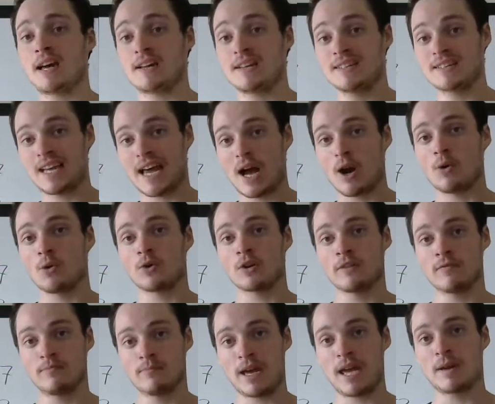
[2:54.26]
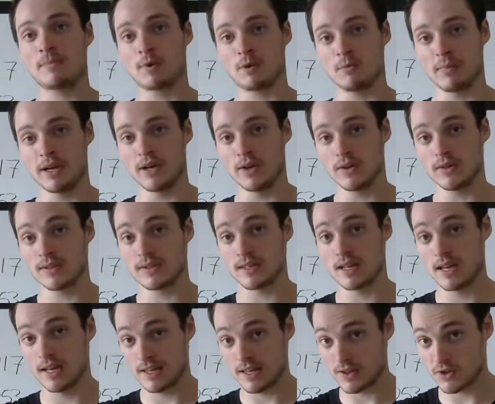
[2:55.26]
tower of paper bills.
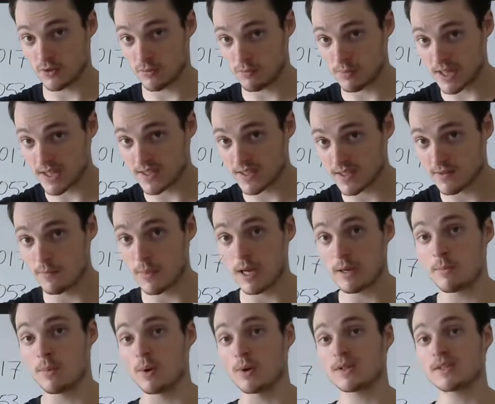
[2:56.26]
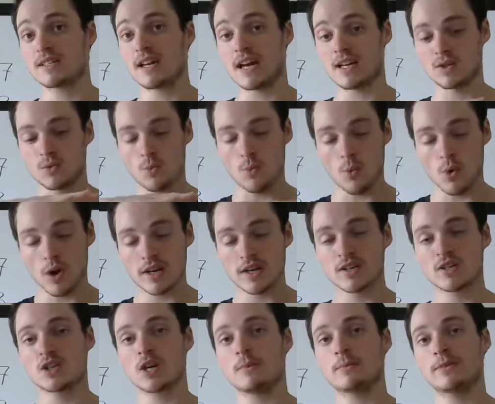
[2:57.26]
These are pieces of paper stacked one on
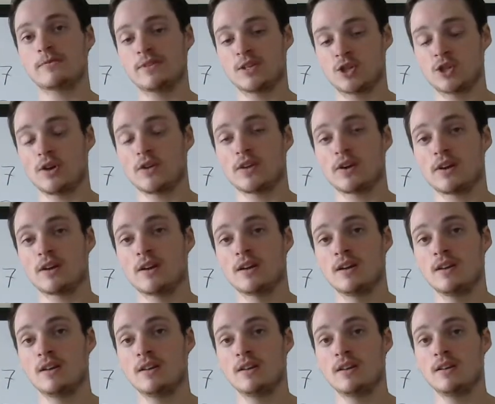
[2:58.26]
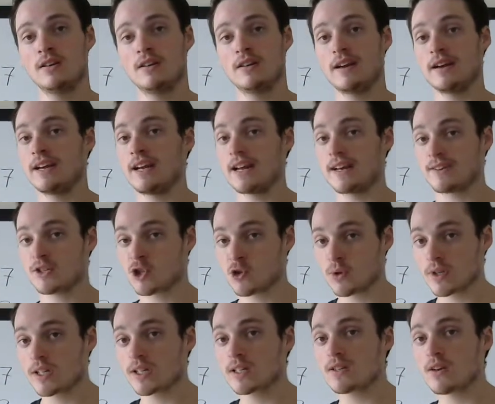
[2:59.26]
top of each other. And at $1
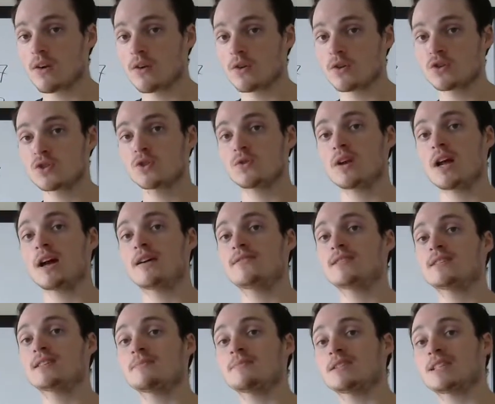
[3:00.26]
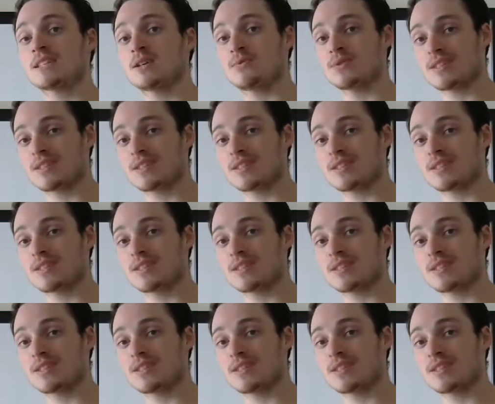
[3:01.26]
trillion, you'd have it something that was